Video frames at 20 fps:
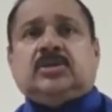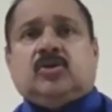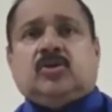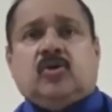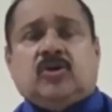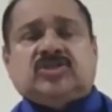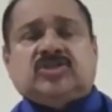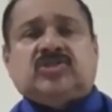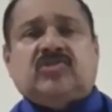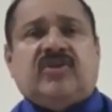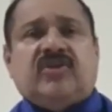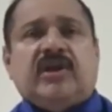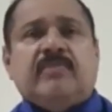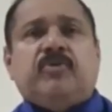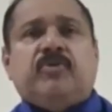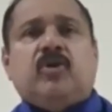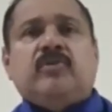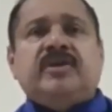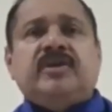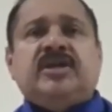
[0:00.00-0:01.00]
cost of
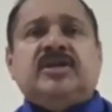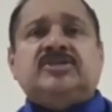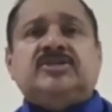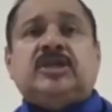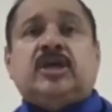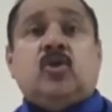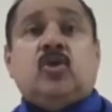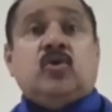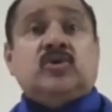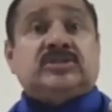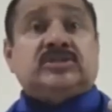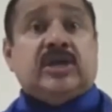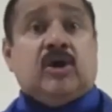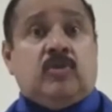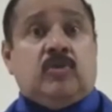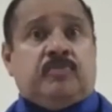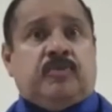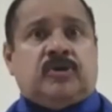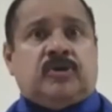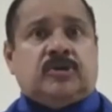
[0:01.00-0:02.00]
unemployment is the lowest
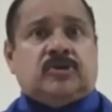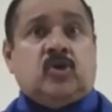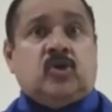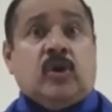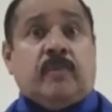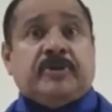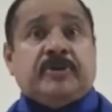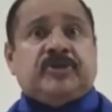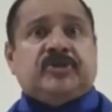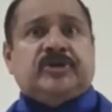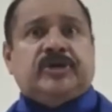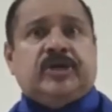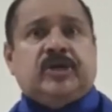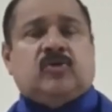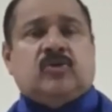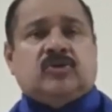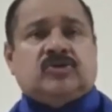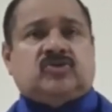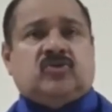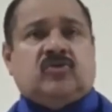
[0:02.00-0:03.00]
output, the opportunity
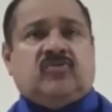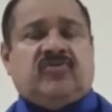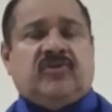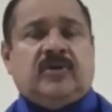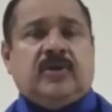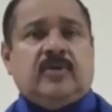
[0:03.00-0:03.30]
cost of